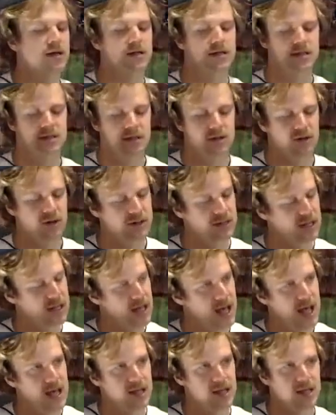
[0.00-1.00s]
get the, like the
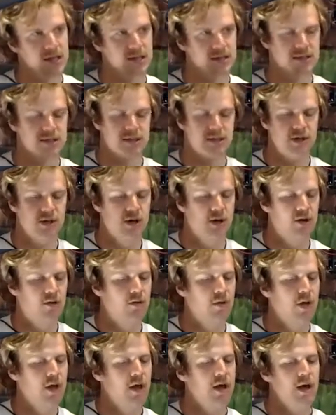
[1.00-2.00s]
Yankees,
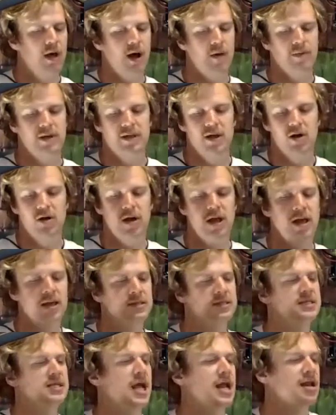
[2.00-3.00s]
their
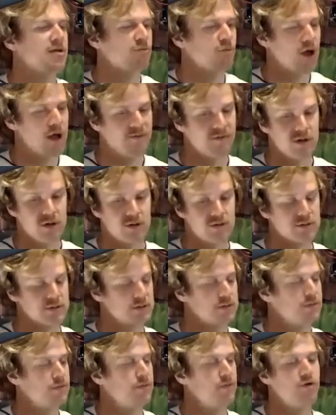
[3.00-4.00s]
in-stadium revenue
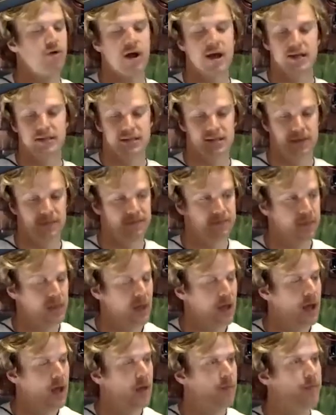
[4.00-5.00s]
is crazy.
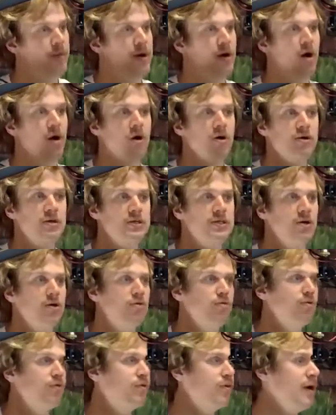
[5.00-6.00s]
But
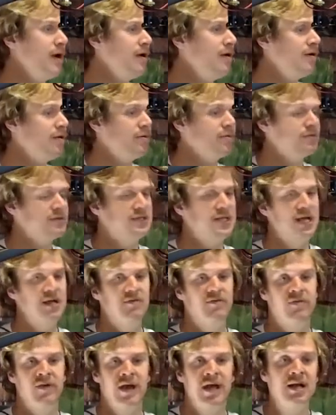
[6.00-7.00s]
also their
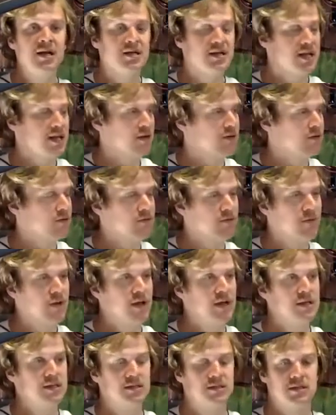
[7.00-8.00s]
TV deal
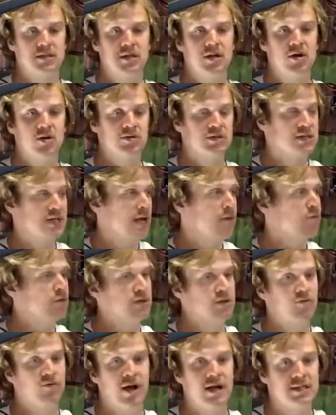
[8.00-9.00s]
is, same with
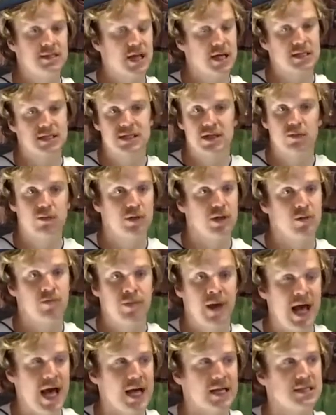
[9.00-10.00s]
the Red Sox, some of the
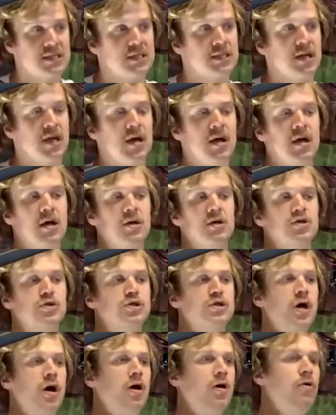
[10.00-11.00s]
best.
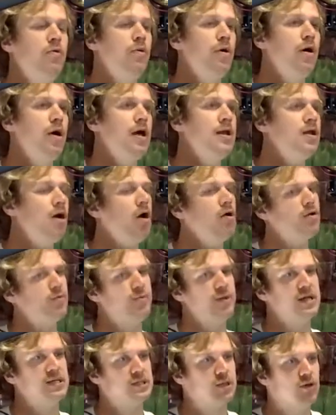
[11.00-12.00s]
So it all
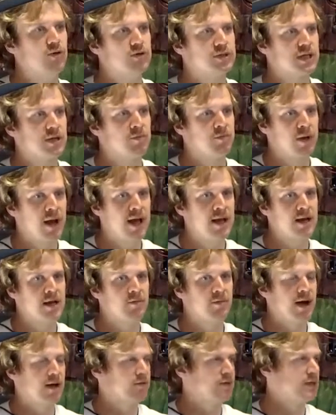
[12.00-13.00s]
depends who's complaining
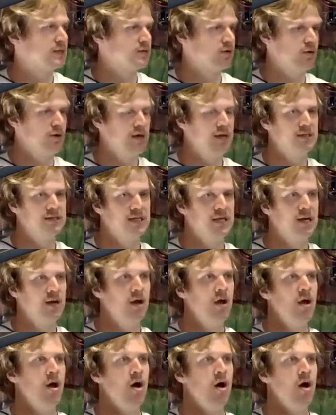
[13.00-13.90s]
about this. Or is it